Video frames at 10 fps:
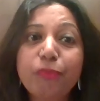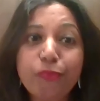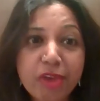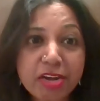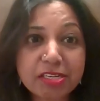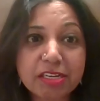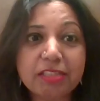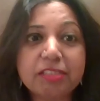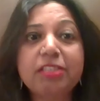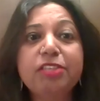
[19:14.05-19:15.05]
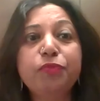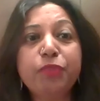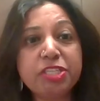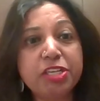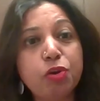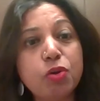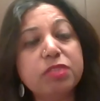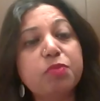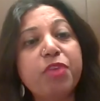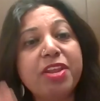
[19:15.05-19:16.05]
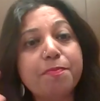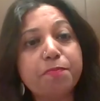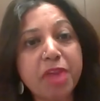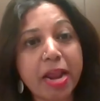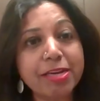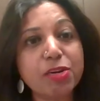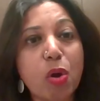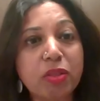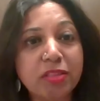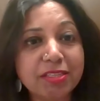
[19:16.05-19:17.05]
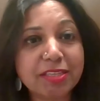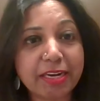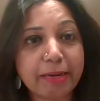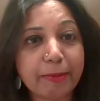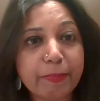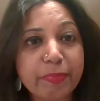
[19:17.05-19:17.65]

Faint color, which looks very bright on the screen.